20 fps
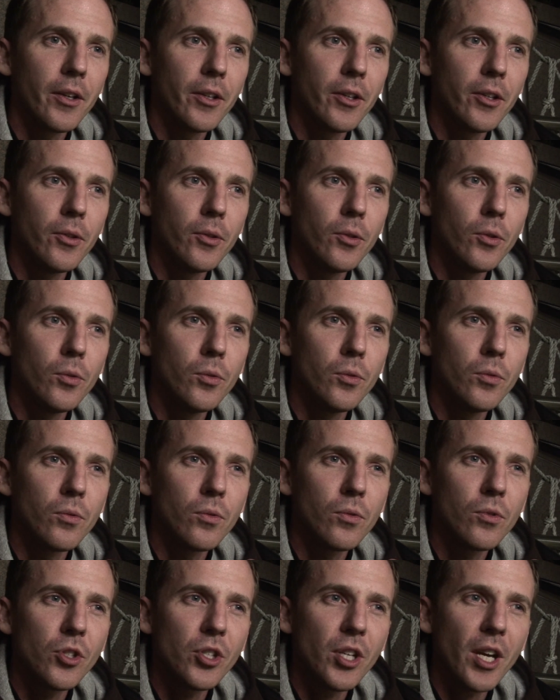You
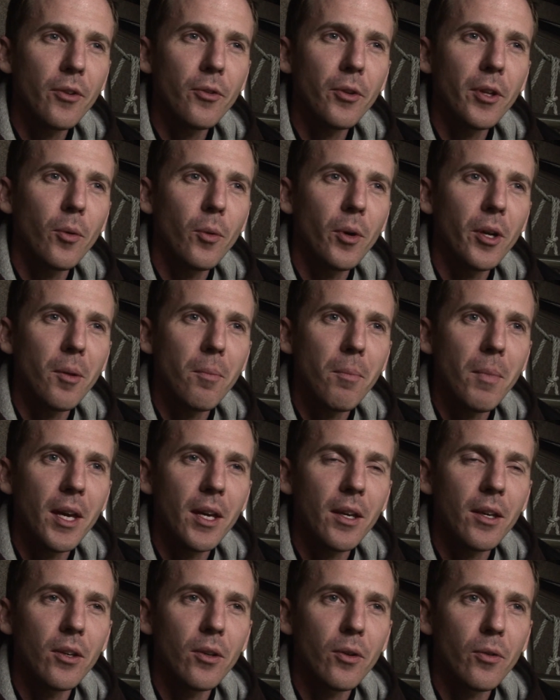generally want to
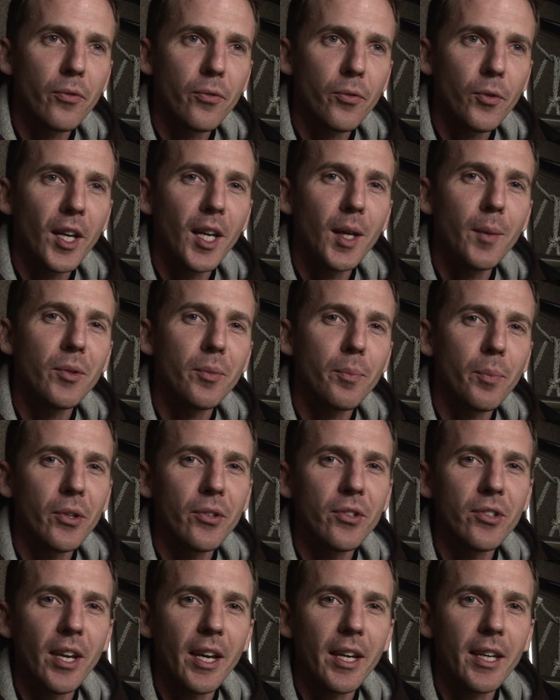make your frames
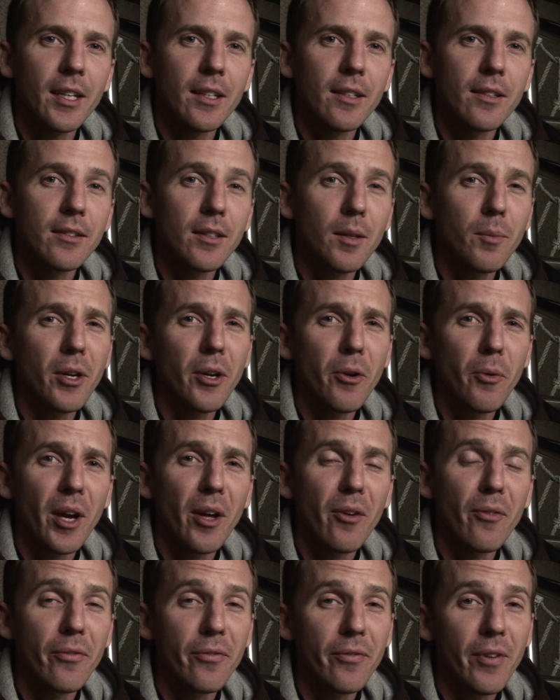per second somewhere
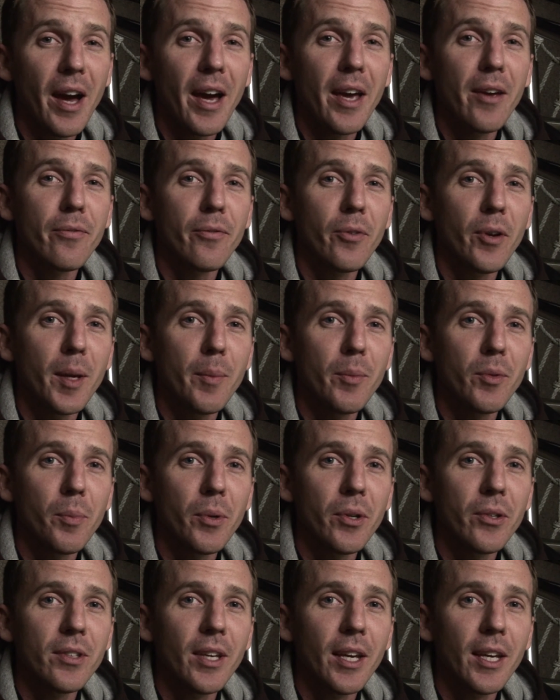around 5 frames
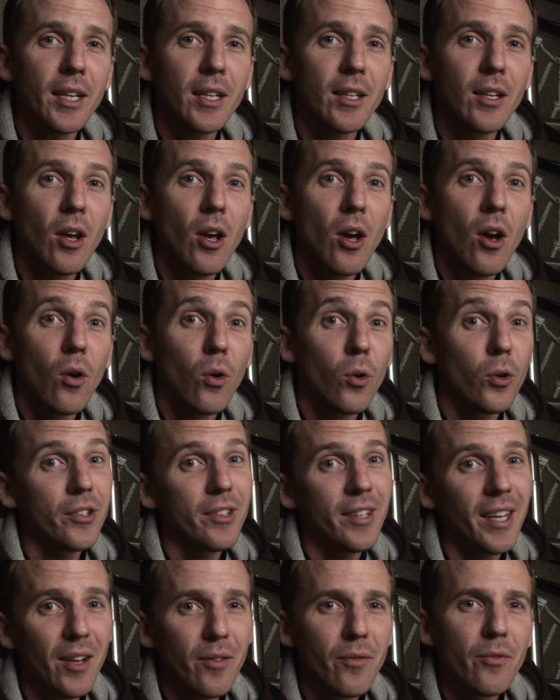per second or
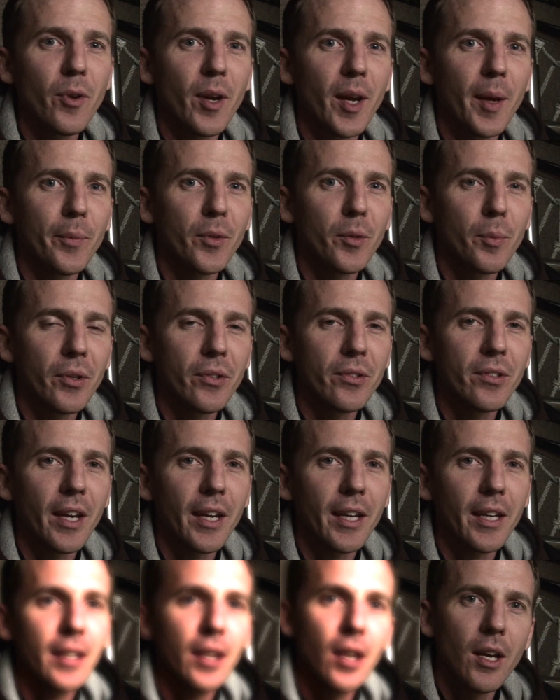10 frames per
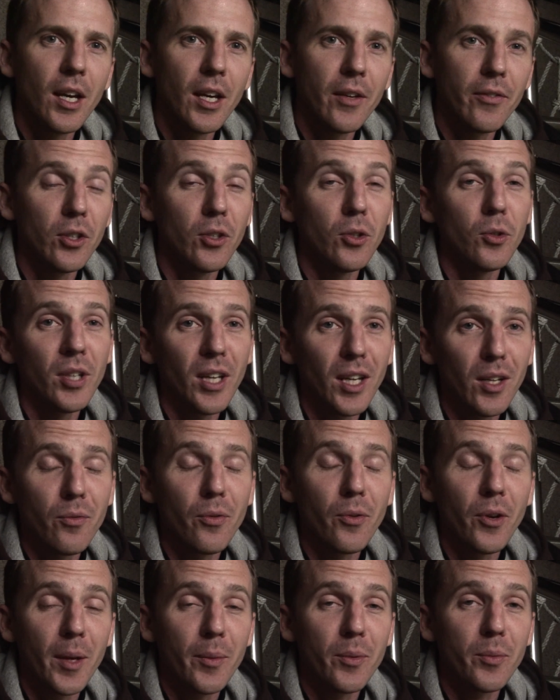second. If you do
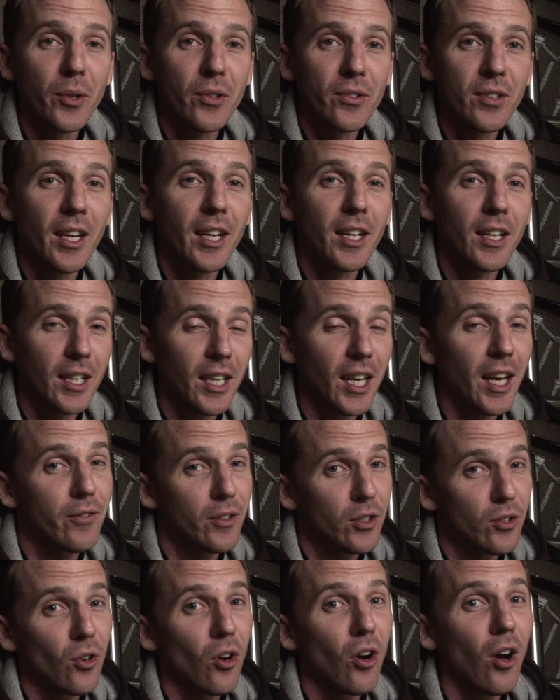10 frames per second, you have
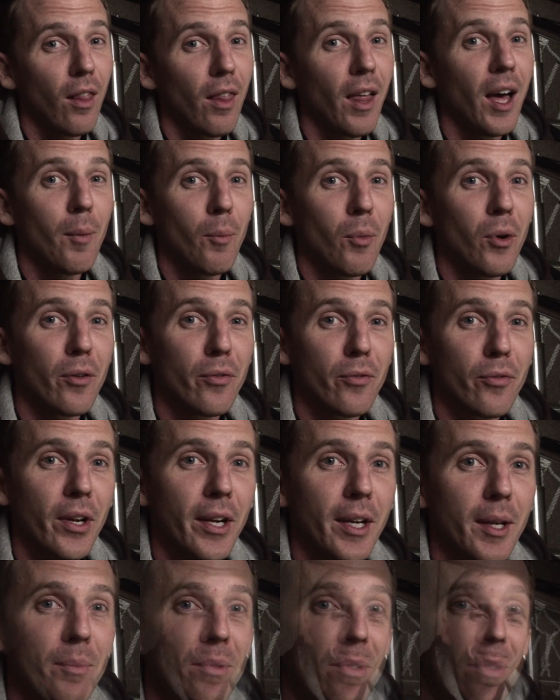to draw a lot more
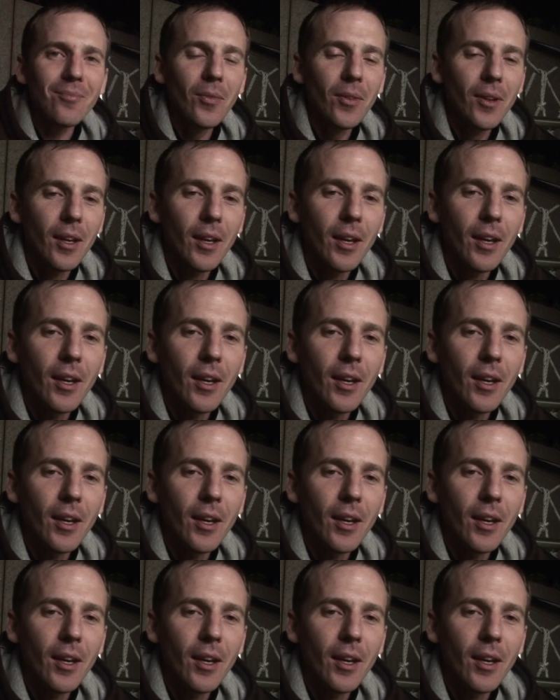frames.